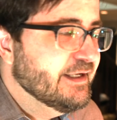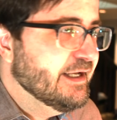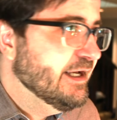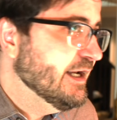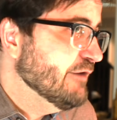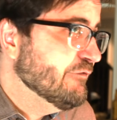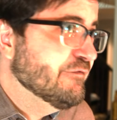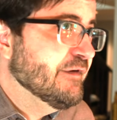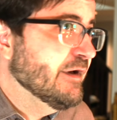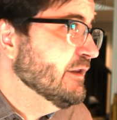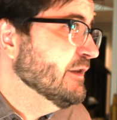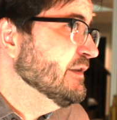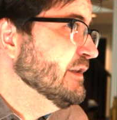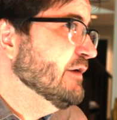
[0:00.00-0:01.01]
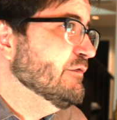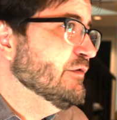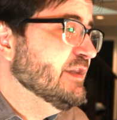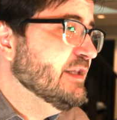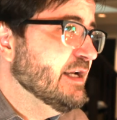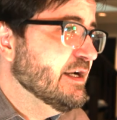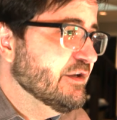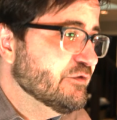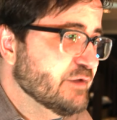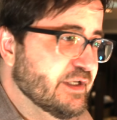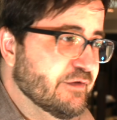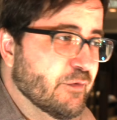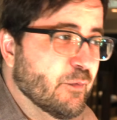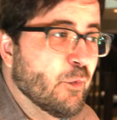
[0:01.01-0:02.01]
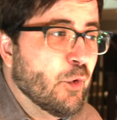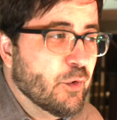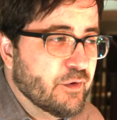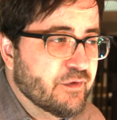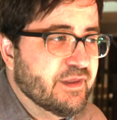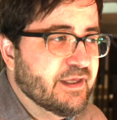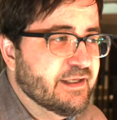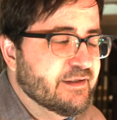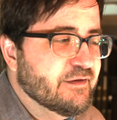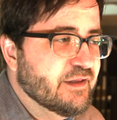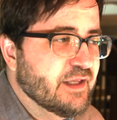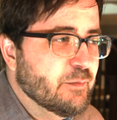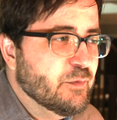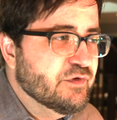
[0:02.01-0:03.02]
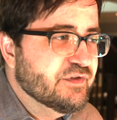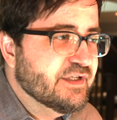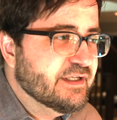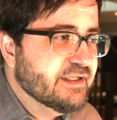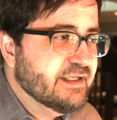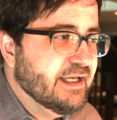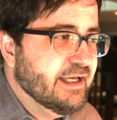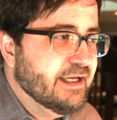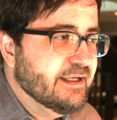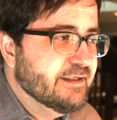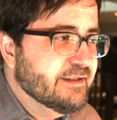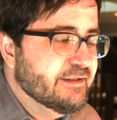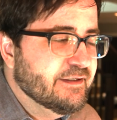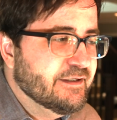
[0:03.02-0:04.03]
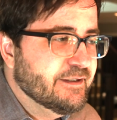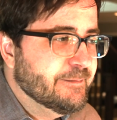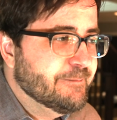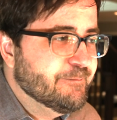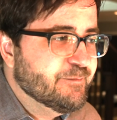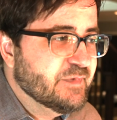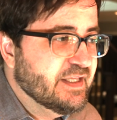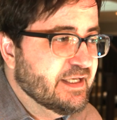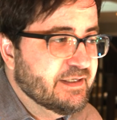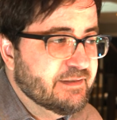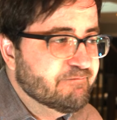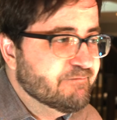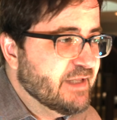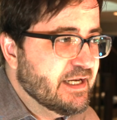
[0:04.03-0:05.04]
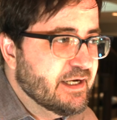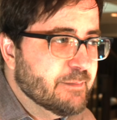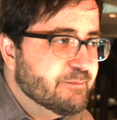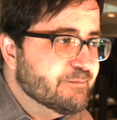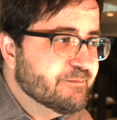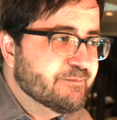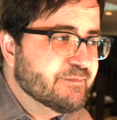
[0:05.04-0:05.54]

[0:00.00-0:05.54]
And I fell in love with the industry even more than music, and then ended up